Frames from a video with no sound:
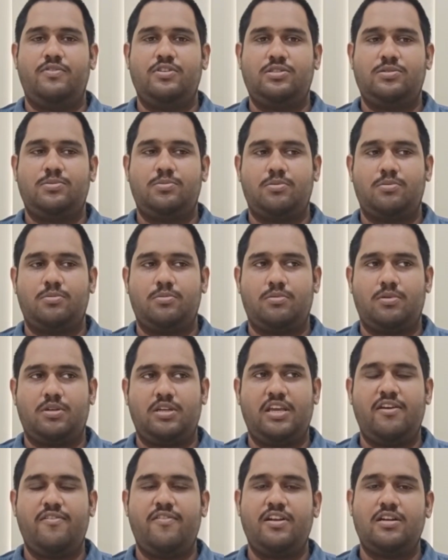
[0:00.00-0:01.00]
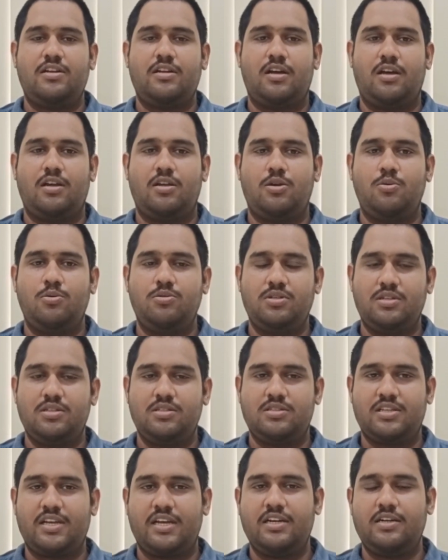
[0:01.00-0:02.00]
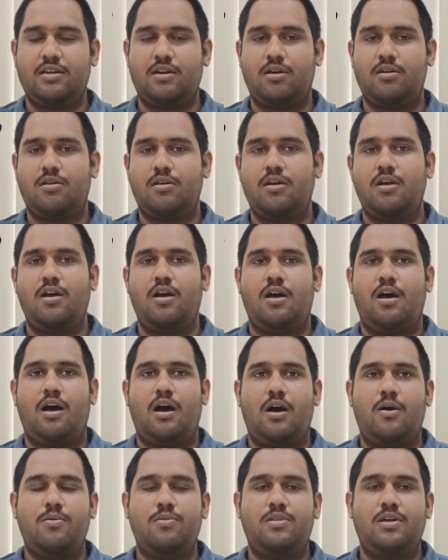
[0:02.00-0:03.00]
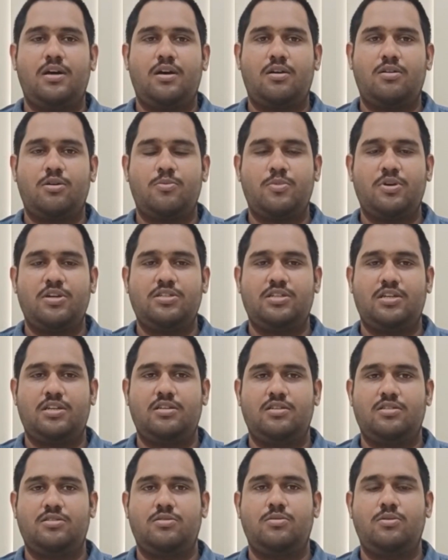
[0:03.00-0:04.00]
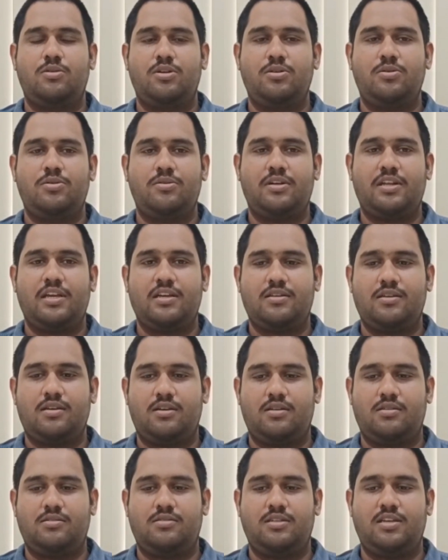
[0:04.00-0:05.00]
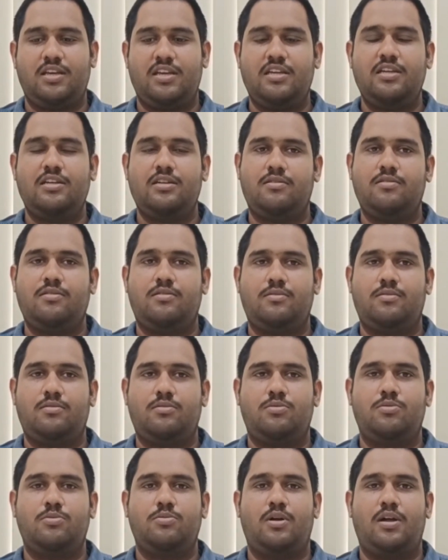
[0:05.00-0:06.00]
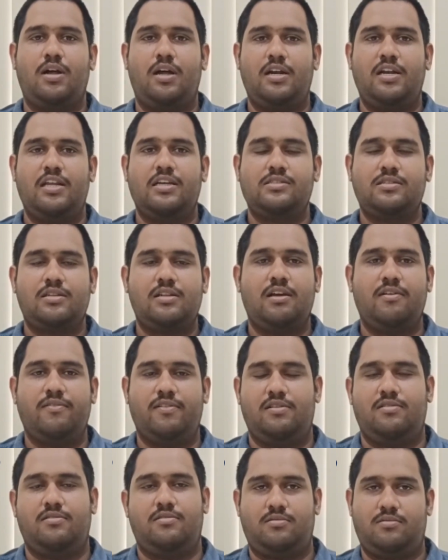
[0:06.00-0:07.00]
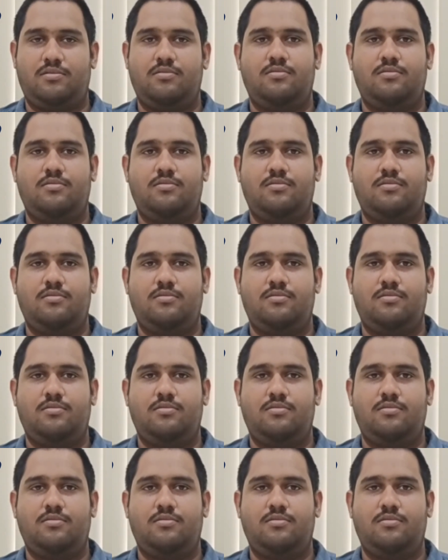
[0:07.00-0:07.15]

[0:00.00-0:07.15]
which gave a huge insight on how the automation is going to take CAE to a next level.